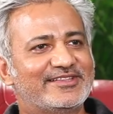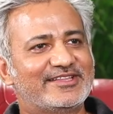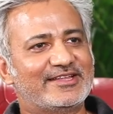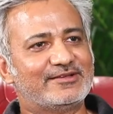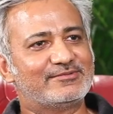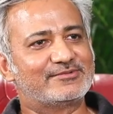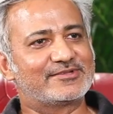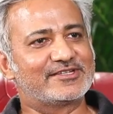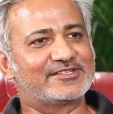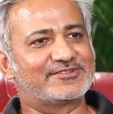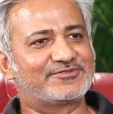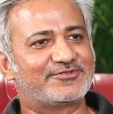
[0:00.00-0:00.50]

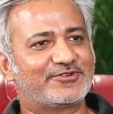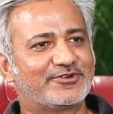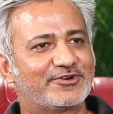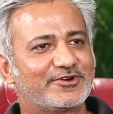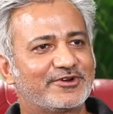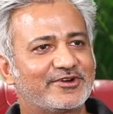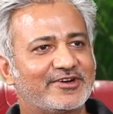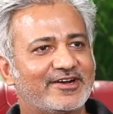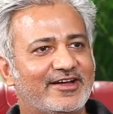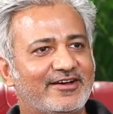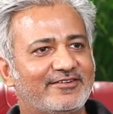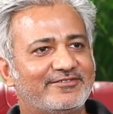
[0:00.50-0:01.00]
themselves
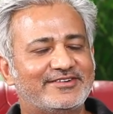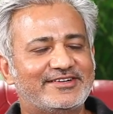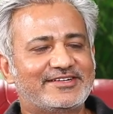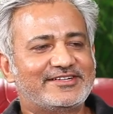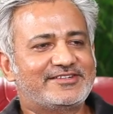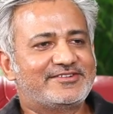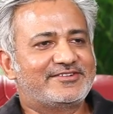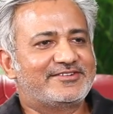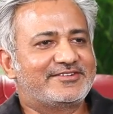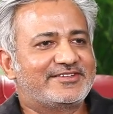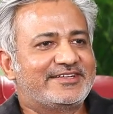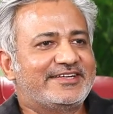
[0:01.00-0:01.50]
photographed.
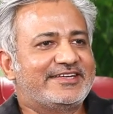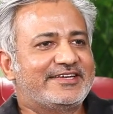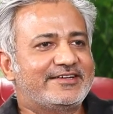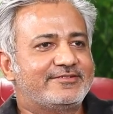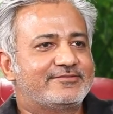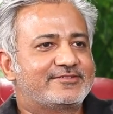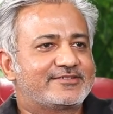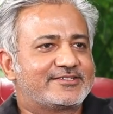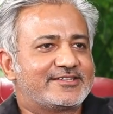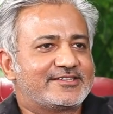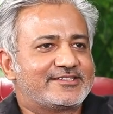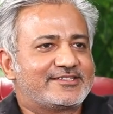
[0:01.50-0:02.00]
Right. It
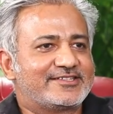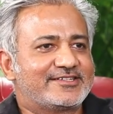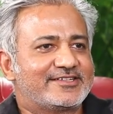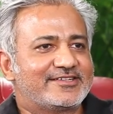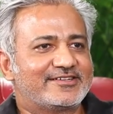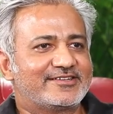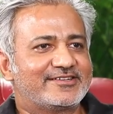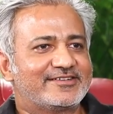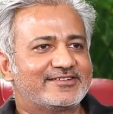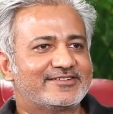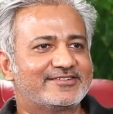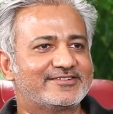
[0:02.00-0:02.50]
gives such
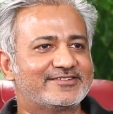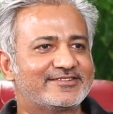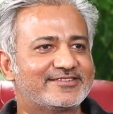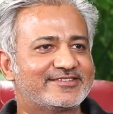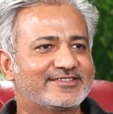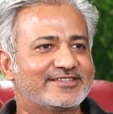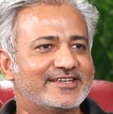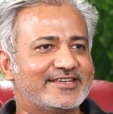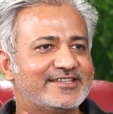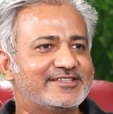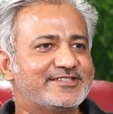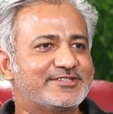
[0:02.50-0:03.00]
a
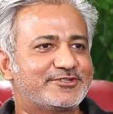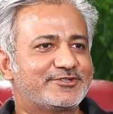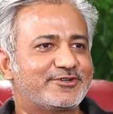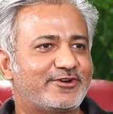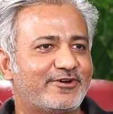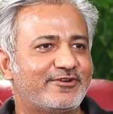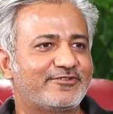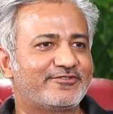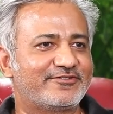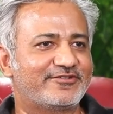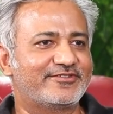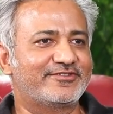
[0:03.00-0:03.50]
sense
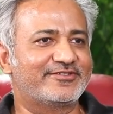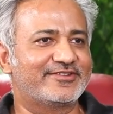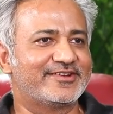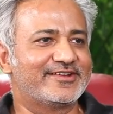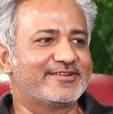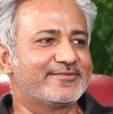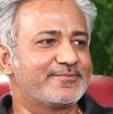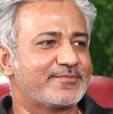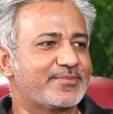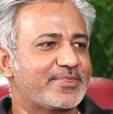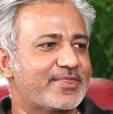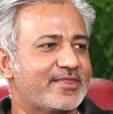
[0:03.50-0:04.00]
of
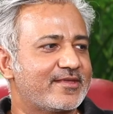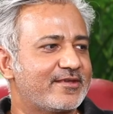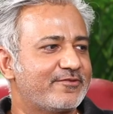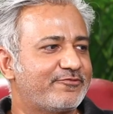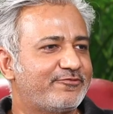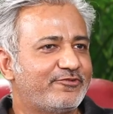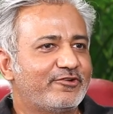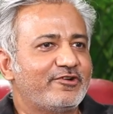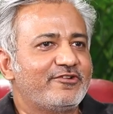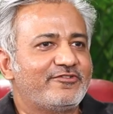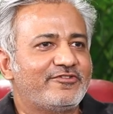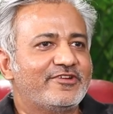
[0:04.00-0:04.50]

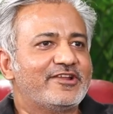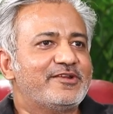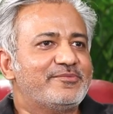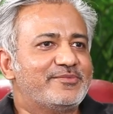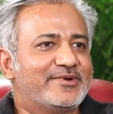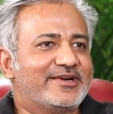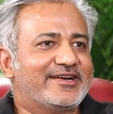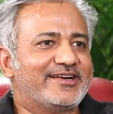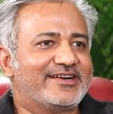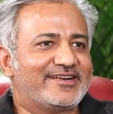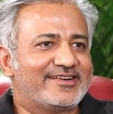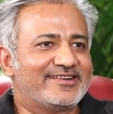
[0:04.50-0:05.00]

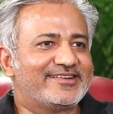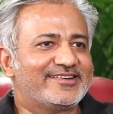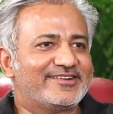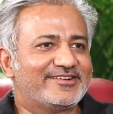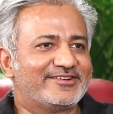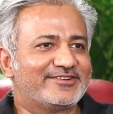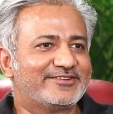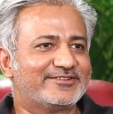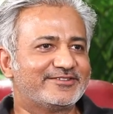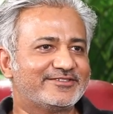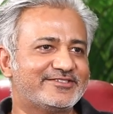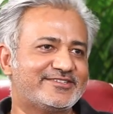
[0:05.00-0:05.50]
fulfillment, you
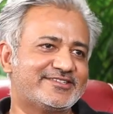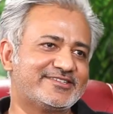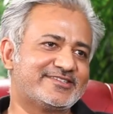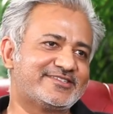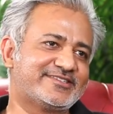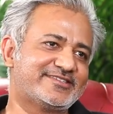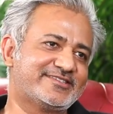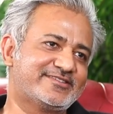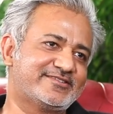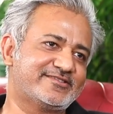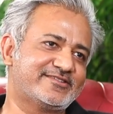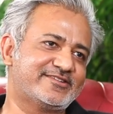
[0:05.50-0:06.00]
know,
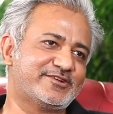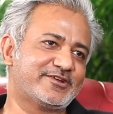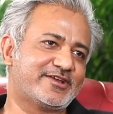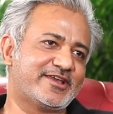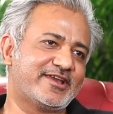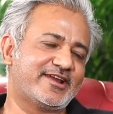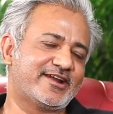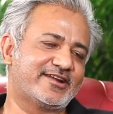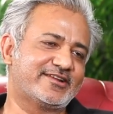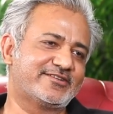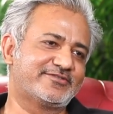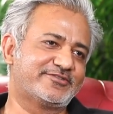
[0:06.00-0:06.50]
just
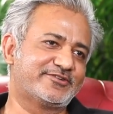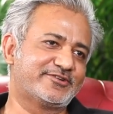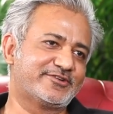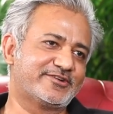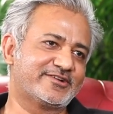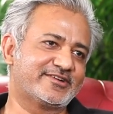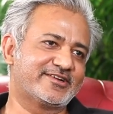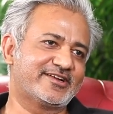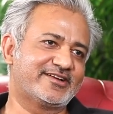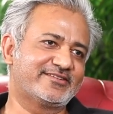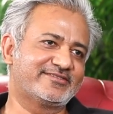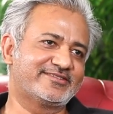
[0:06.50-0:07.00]
looking at the
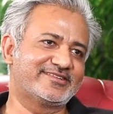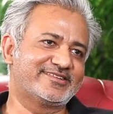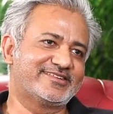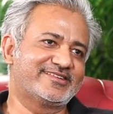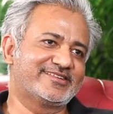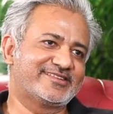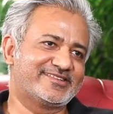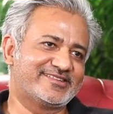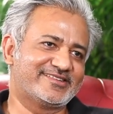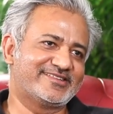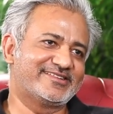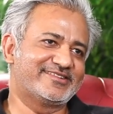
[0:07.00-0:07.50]
photograph
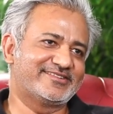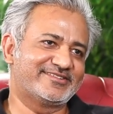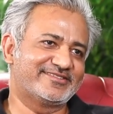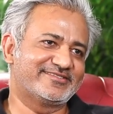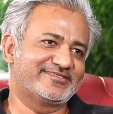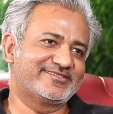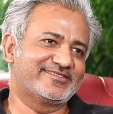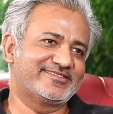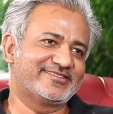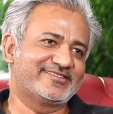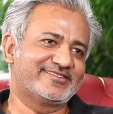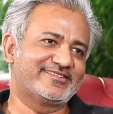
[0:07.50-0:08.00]
that, you know.